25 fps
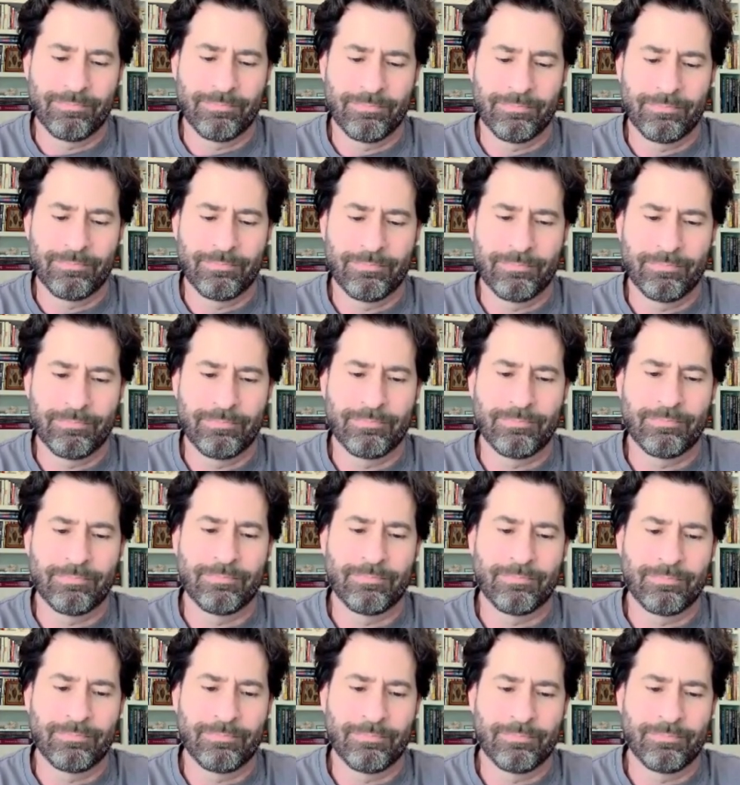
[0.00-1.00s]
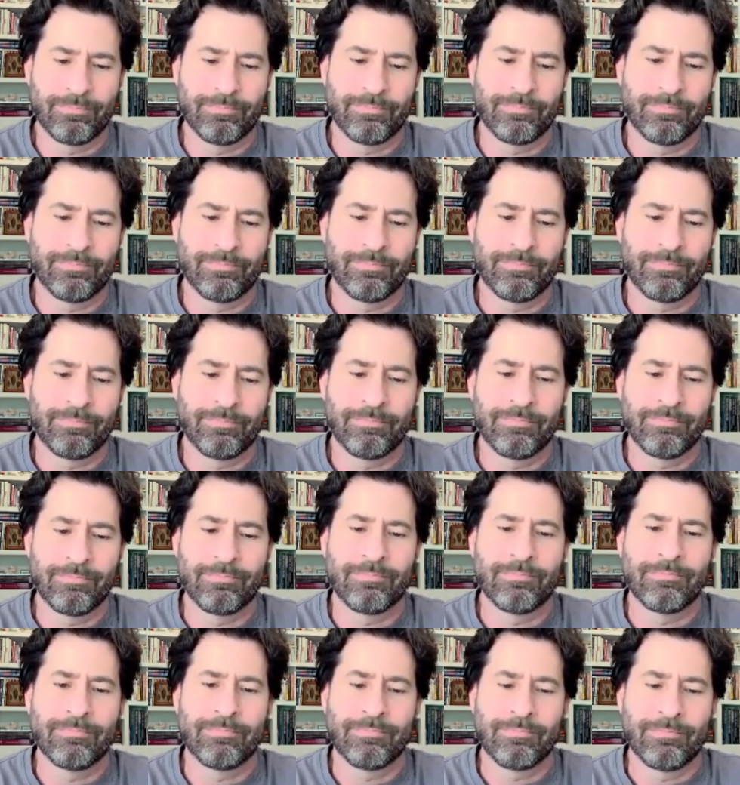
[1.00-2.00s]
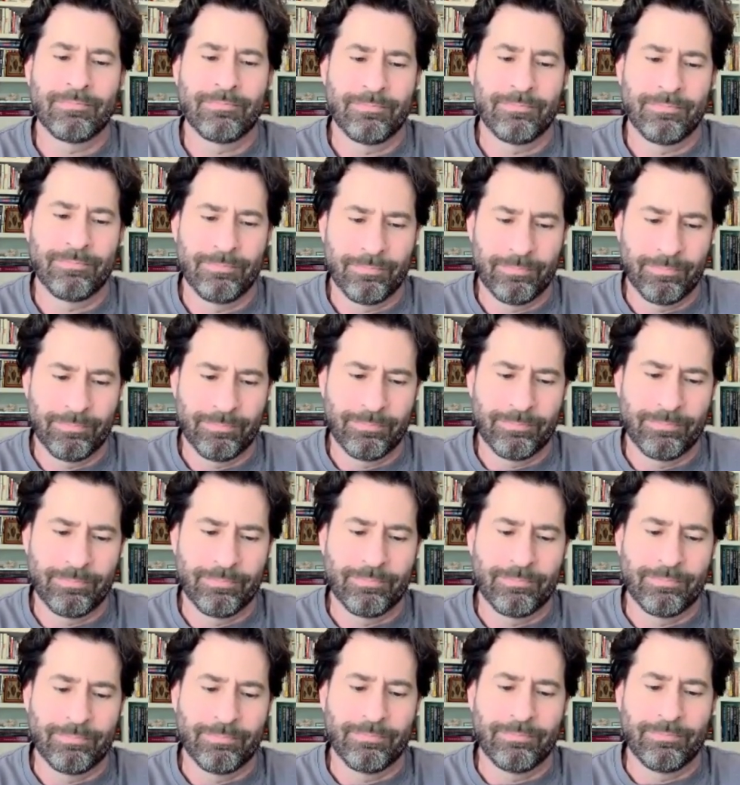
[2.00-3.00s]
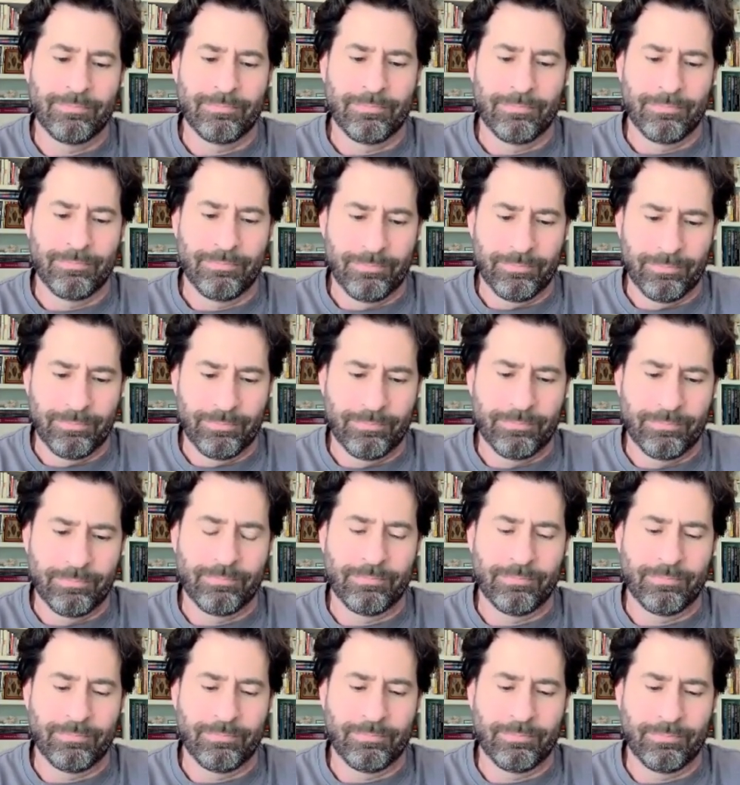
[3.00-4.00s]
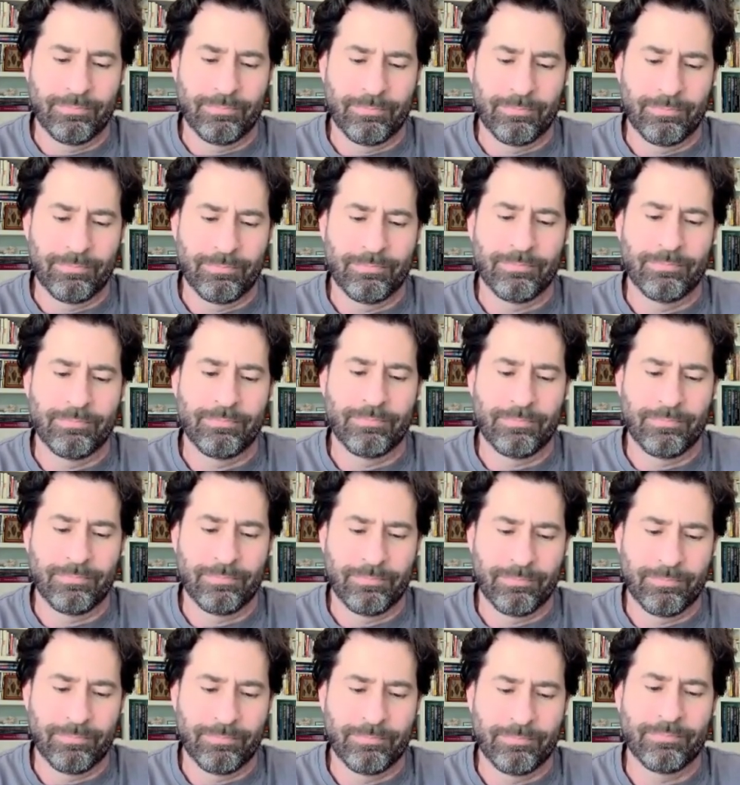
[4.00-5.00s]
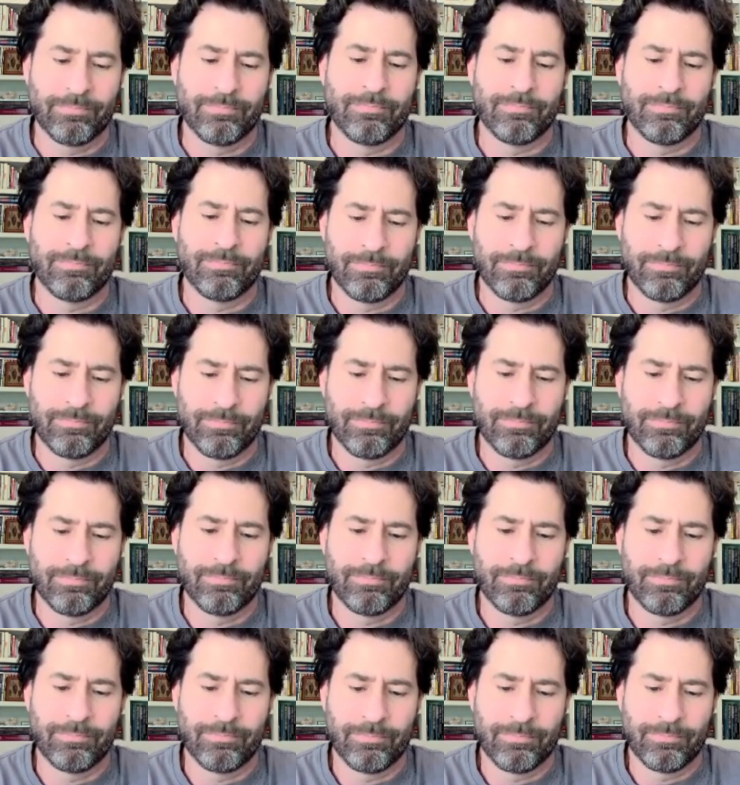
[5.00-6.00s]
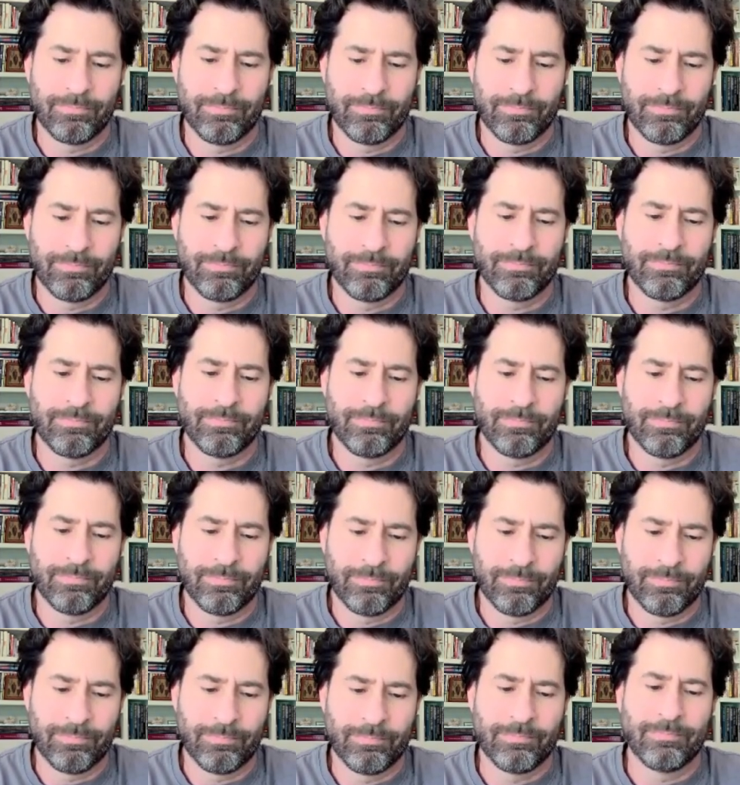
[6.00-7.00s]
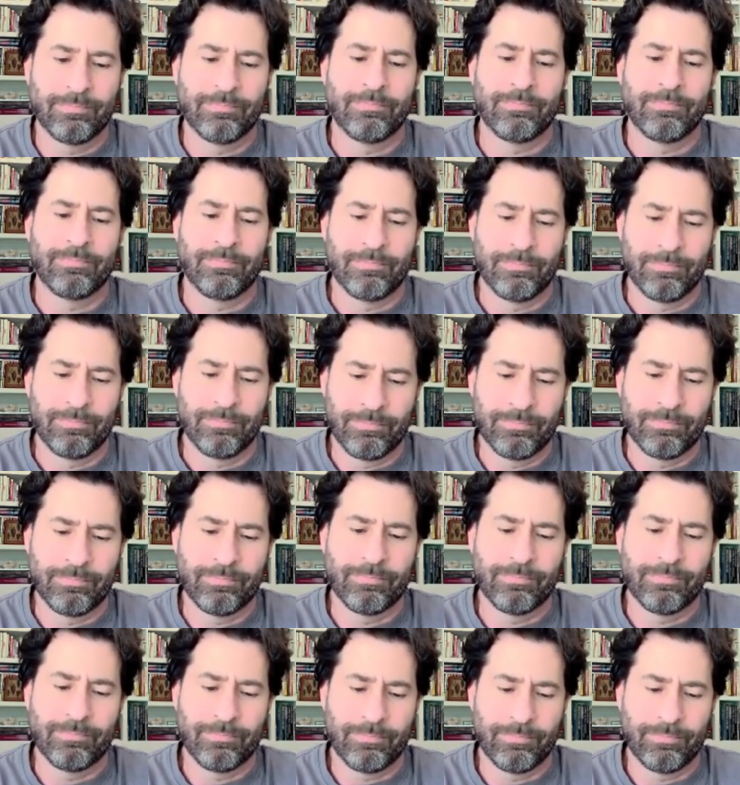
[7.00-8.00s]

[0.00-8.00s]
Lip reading: The person shown says nothing.